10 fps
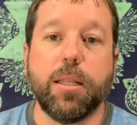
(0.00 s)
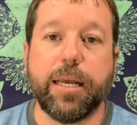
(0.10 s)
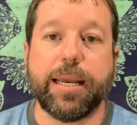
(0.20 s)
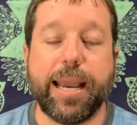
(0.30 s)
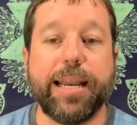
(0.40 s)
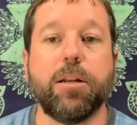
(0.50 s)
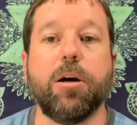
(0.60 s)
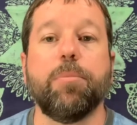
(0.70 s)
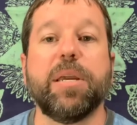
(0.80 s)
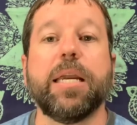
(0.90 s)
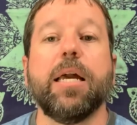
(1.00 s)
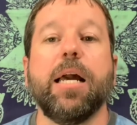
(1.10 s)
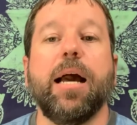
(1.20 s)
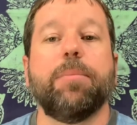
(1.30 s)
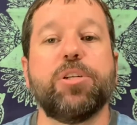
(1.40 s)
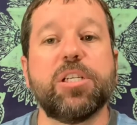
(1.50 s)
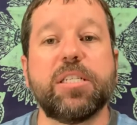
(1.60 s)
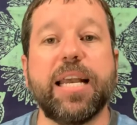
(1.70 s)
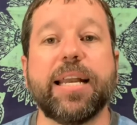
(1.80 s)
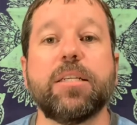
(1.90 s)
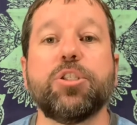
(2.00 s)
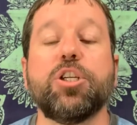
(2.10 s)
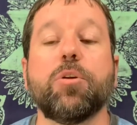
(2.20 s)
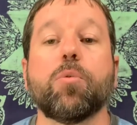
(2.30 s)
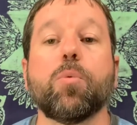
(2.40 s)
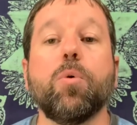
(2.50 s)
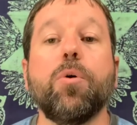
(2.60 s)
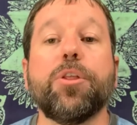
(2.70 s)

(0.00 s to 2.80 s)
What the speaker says: hate on me. I'm just saying, as a general rule,